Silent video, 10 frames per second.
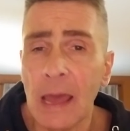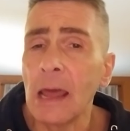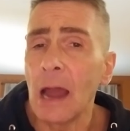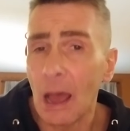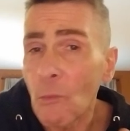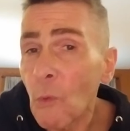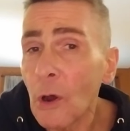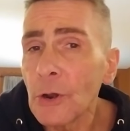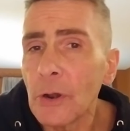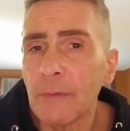And I
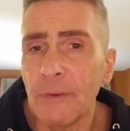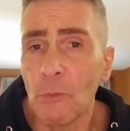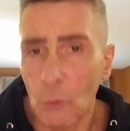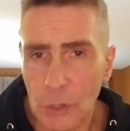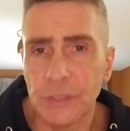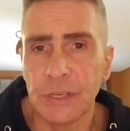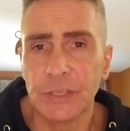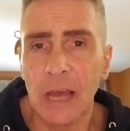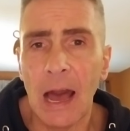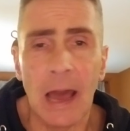wondered if it was
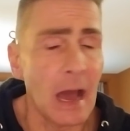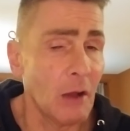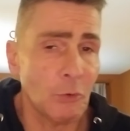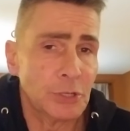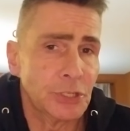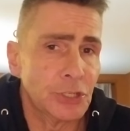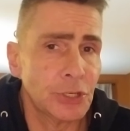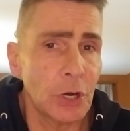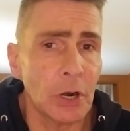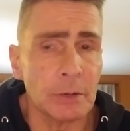this guy. I wasn't
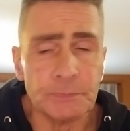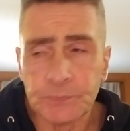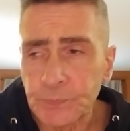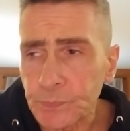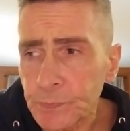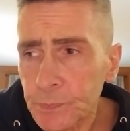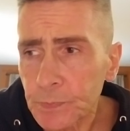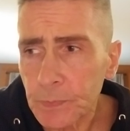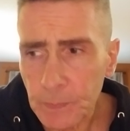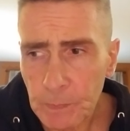sure.
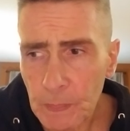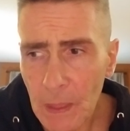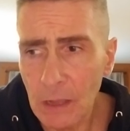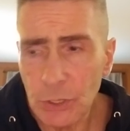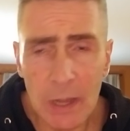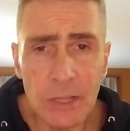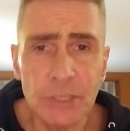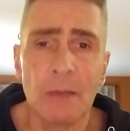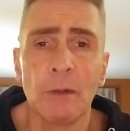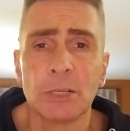So I
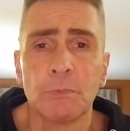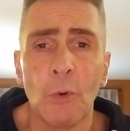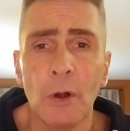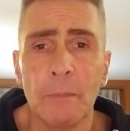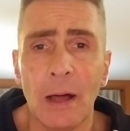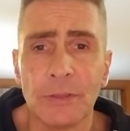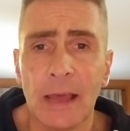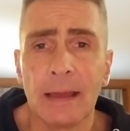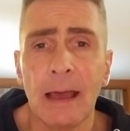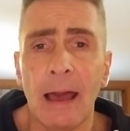didn't say much more about
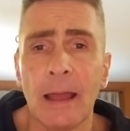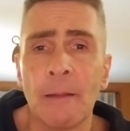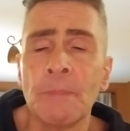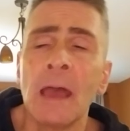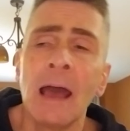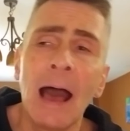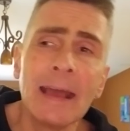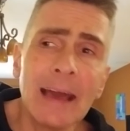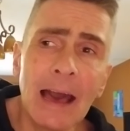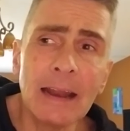that guy.
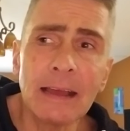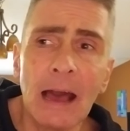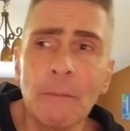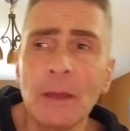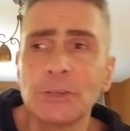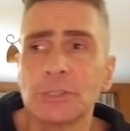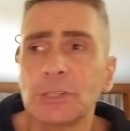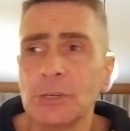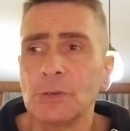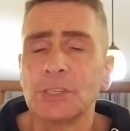I got a comment or
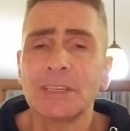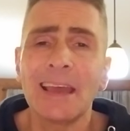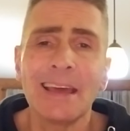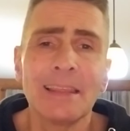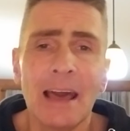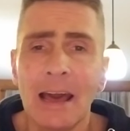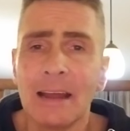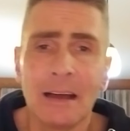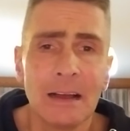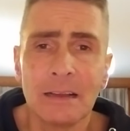two saying
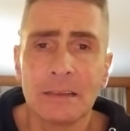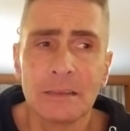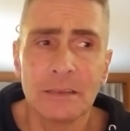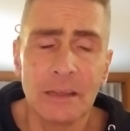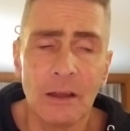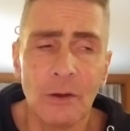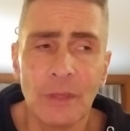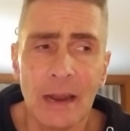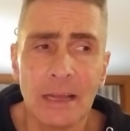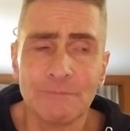that, you know,
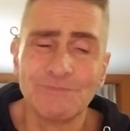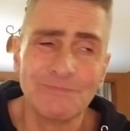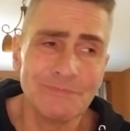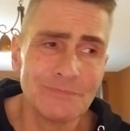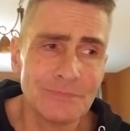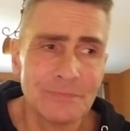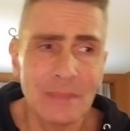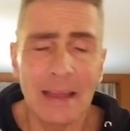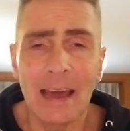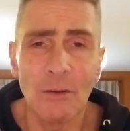that
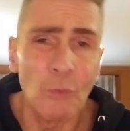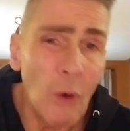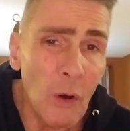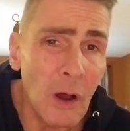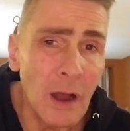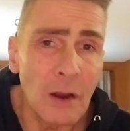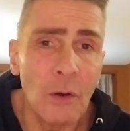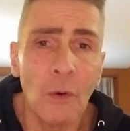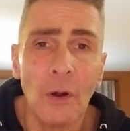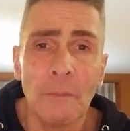I got it wrong
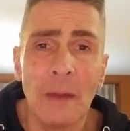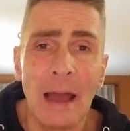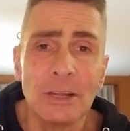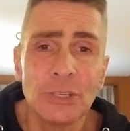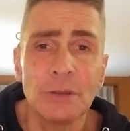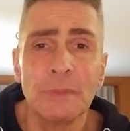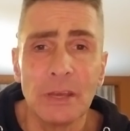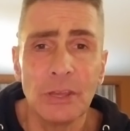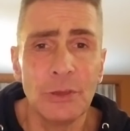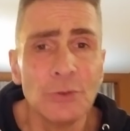or I shouldn't
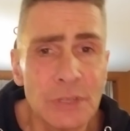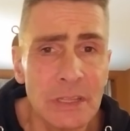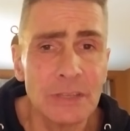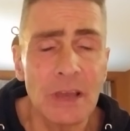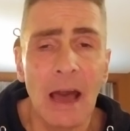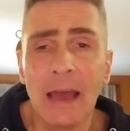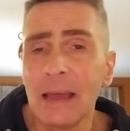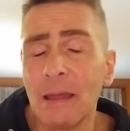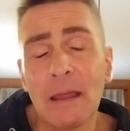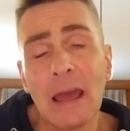be accusing this
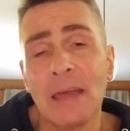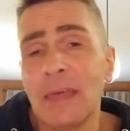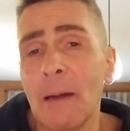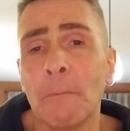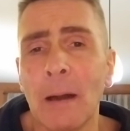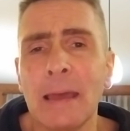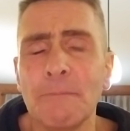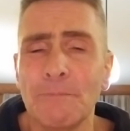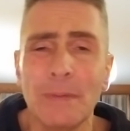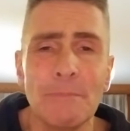guy. And that
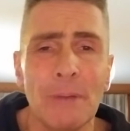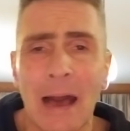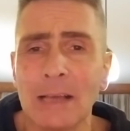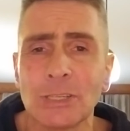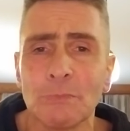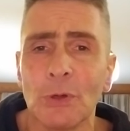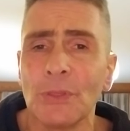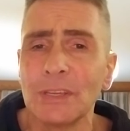might be possible.